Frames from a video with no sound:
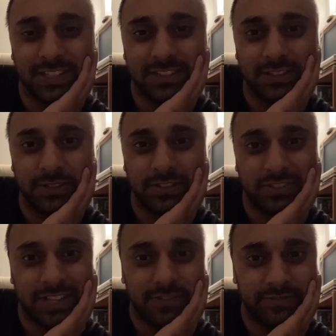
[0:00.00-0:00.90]
so I
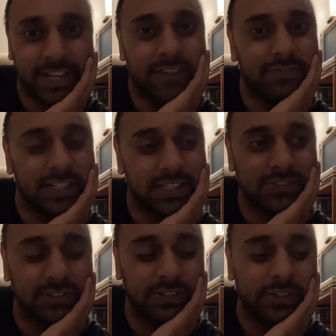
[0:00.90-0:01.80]
just have
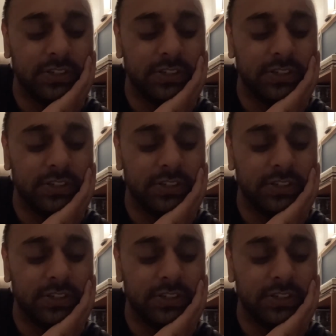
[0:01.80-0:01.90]
Netflix, and